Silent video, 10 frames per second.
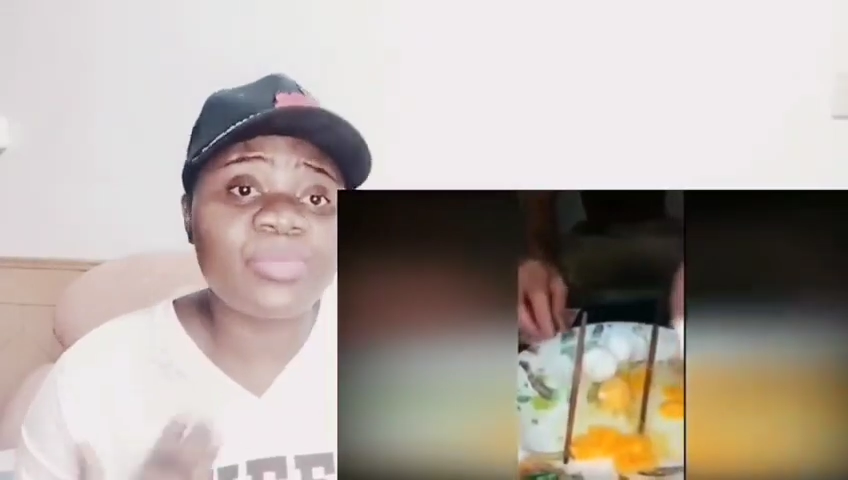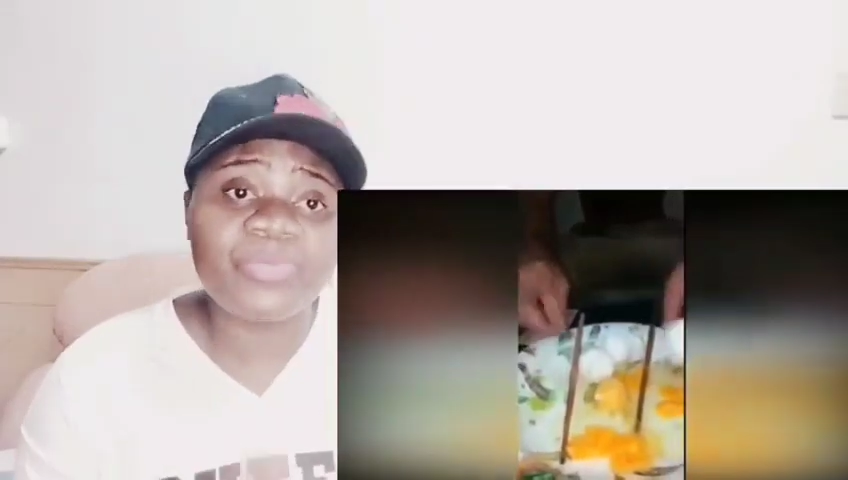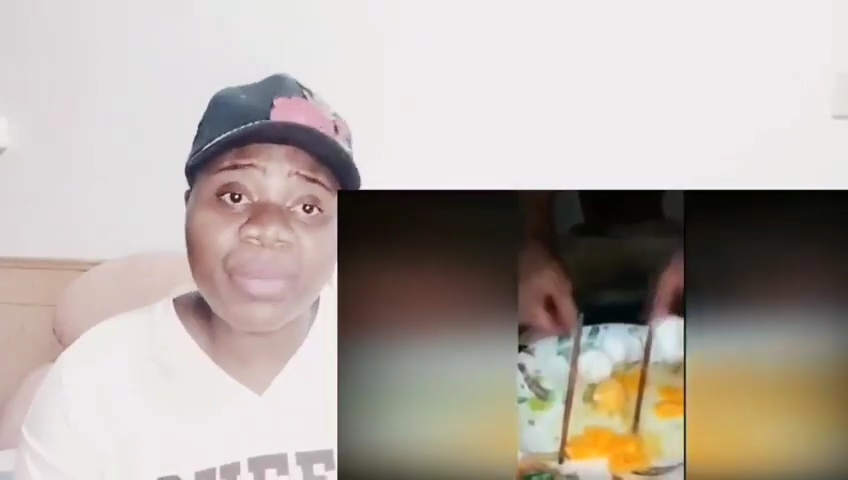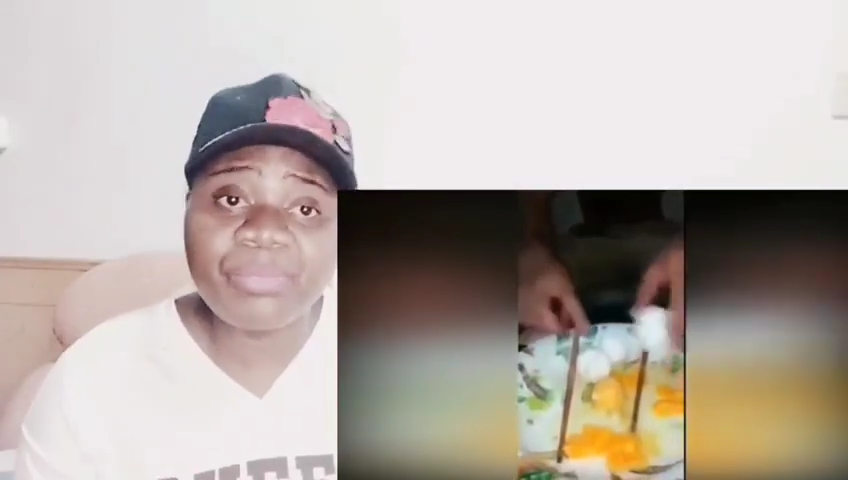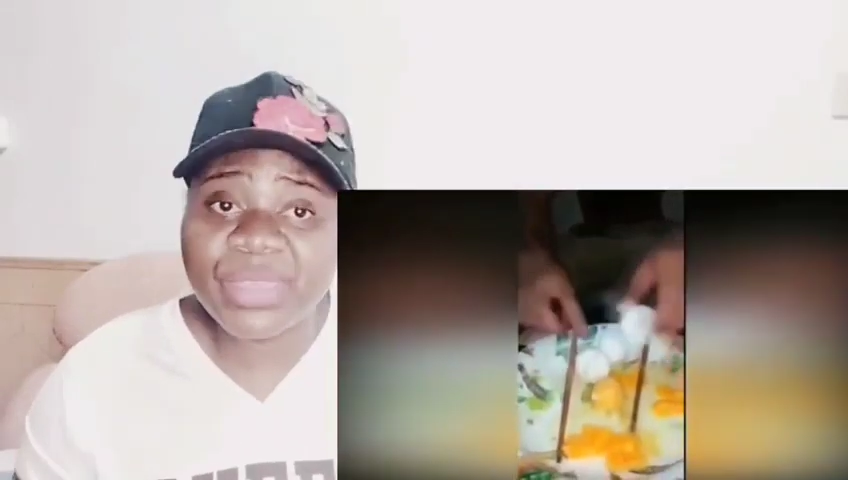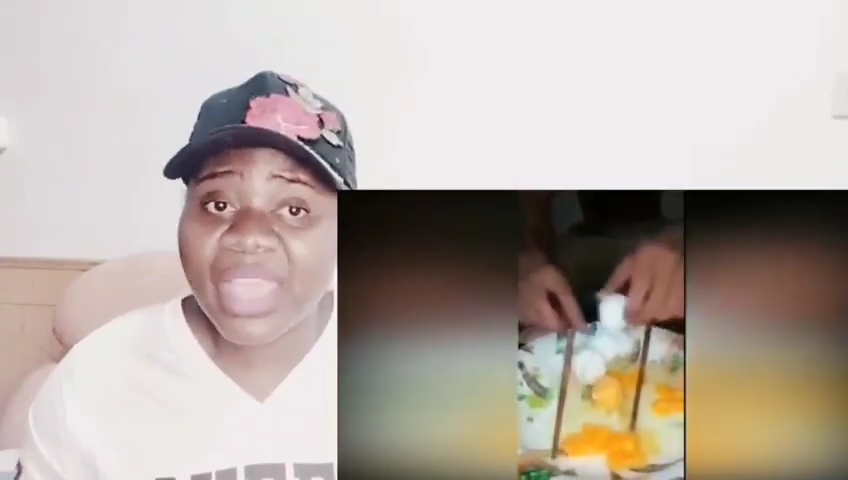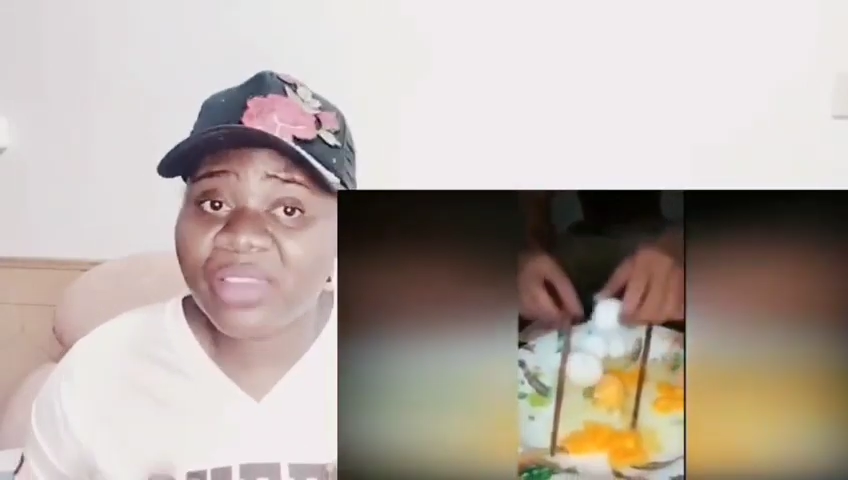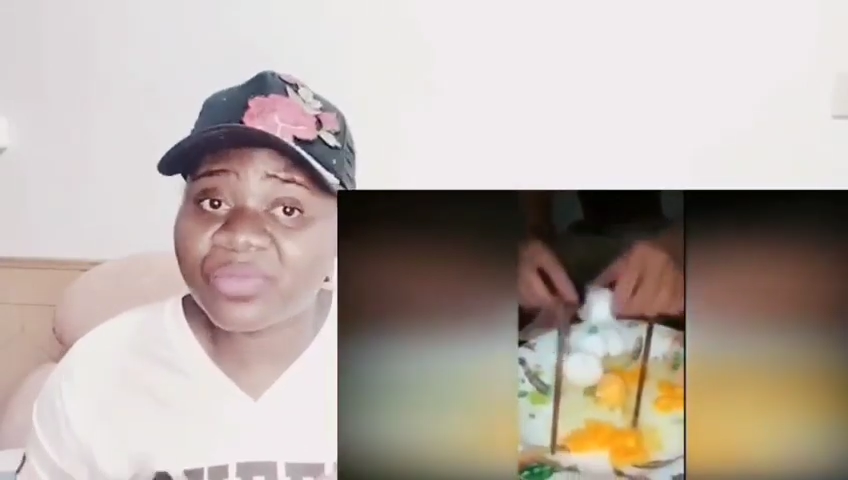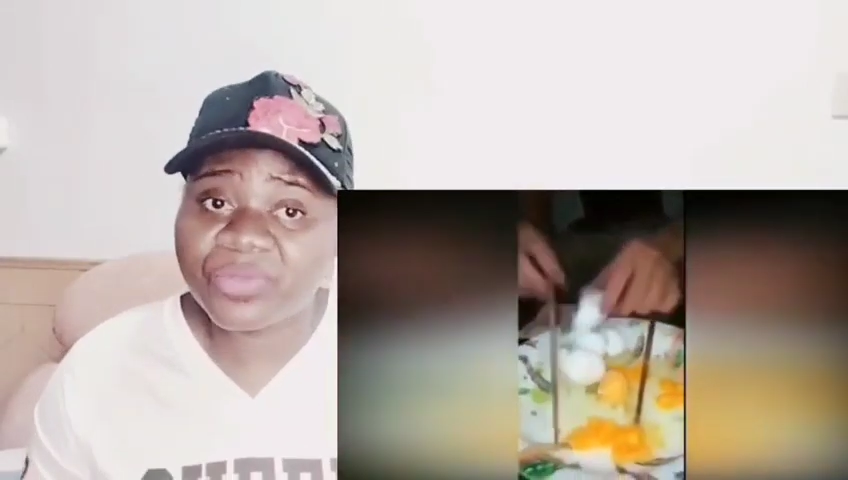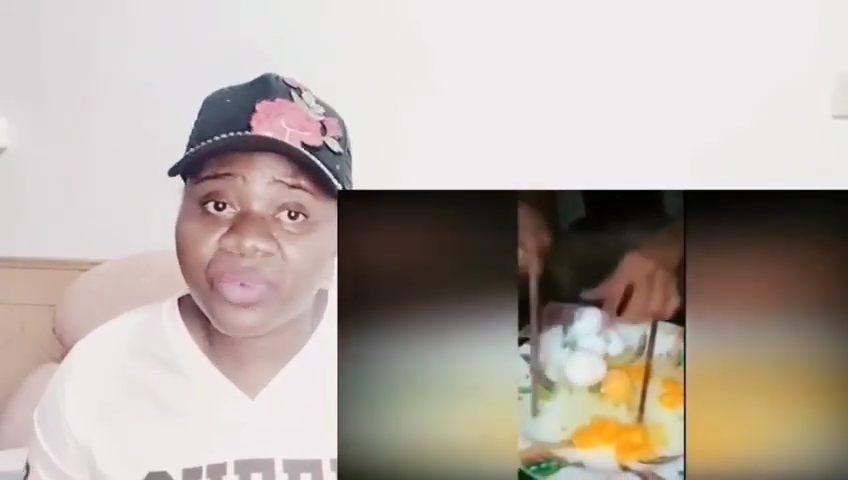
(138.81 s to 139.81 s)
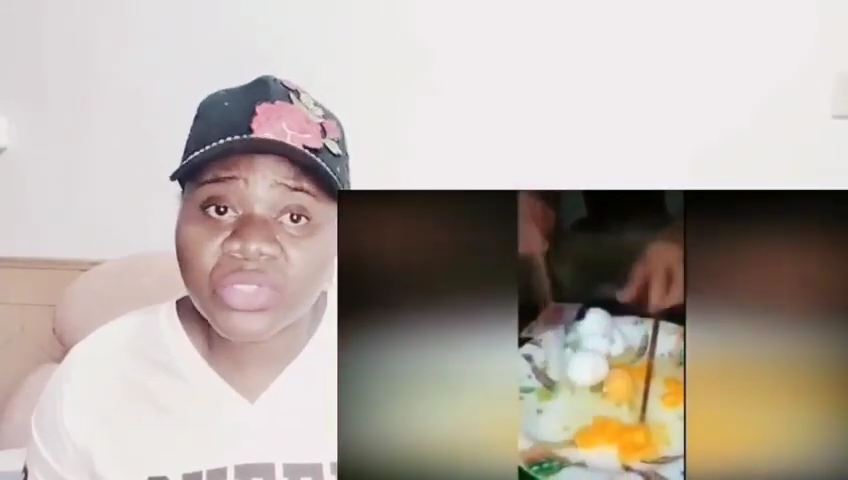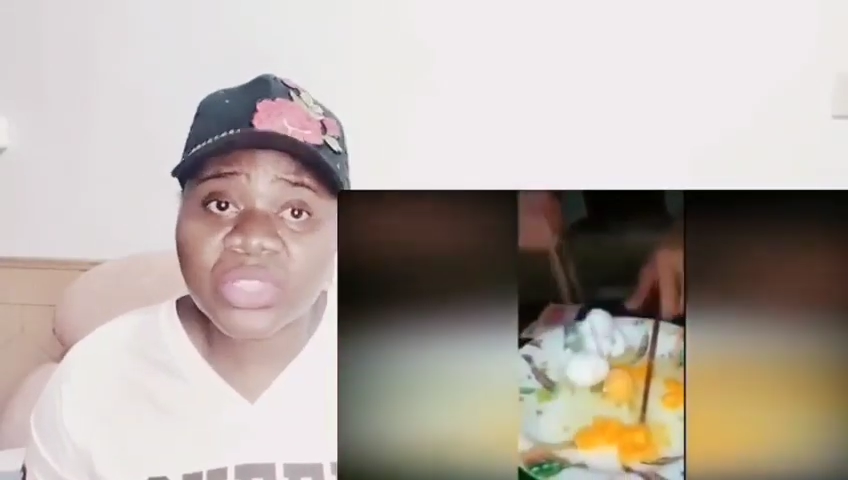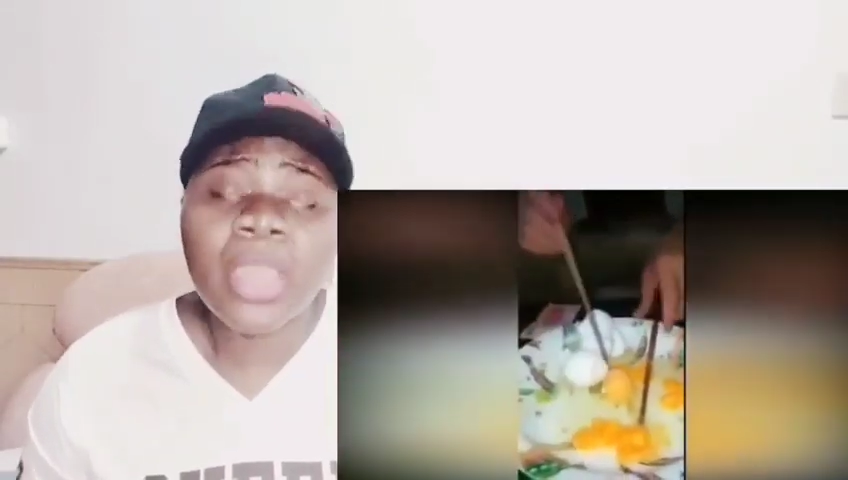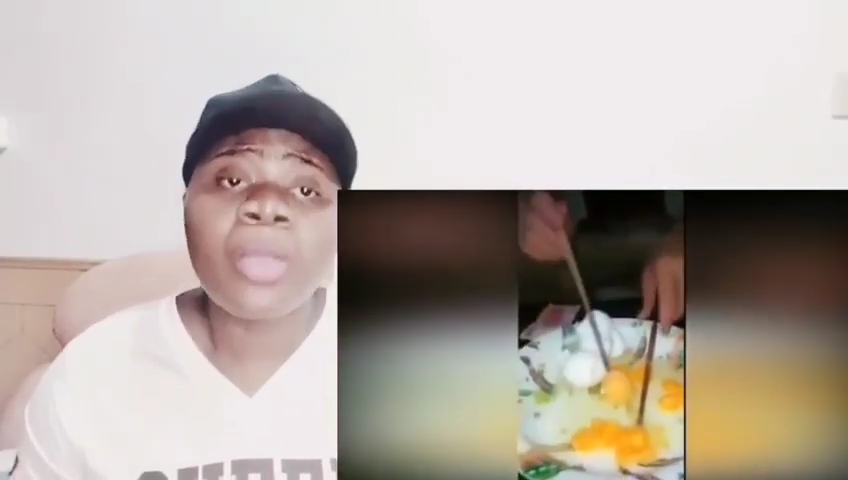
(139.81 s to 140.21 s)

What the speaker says: not fair be at first.